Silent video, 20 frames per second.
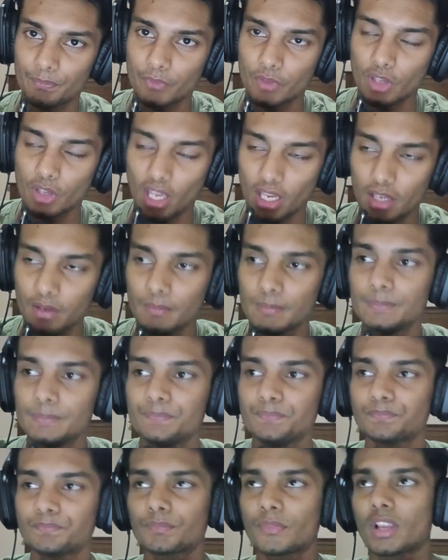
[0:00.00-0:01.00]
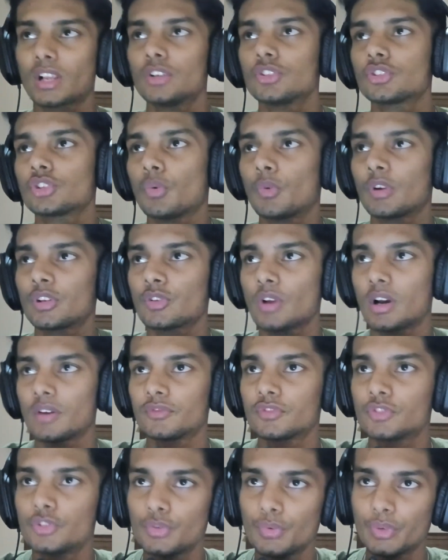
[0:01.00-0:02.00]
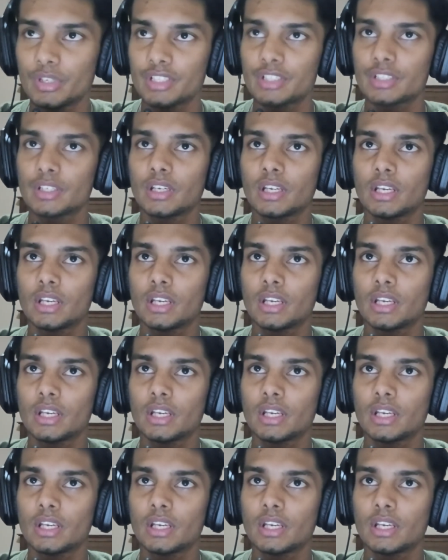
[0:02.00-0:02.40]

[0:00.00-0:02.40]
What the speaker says: Okay, so what you have to do is